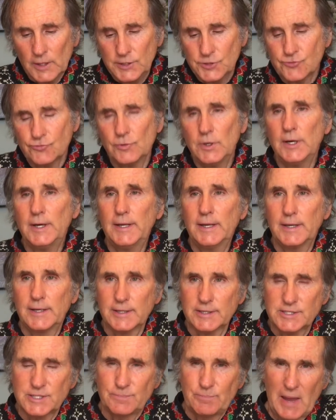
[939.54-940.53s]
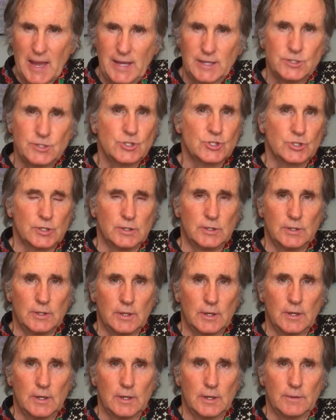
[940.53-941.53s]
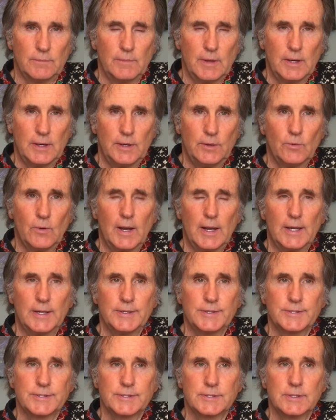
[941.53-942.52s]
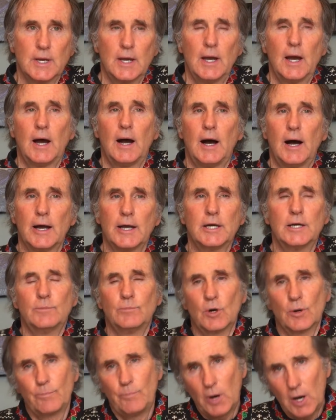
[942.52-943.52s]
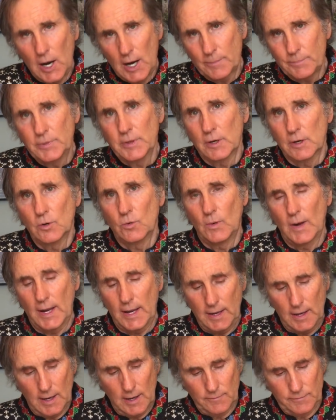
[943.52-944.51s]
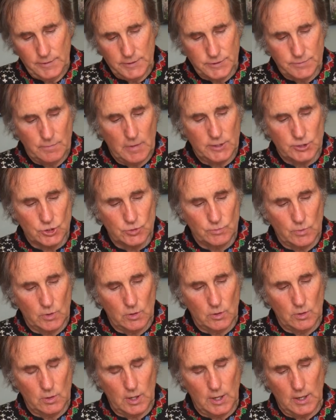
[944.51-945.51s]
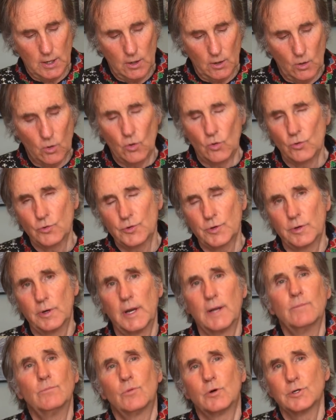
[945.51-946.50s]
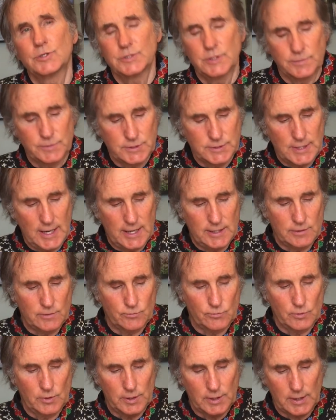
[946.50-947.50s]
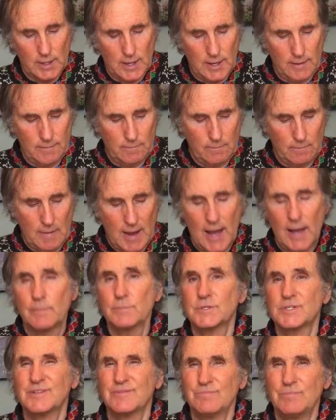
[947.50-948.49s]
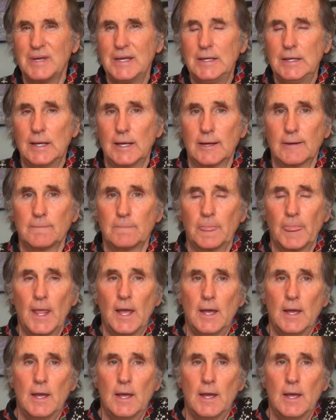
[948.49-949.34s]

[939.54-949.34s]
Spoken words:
it's really an expansion in many ways, in a more popular way, of his much more older and more substantive work, Maps of Meaning.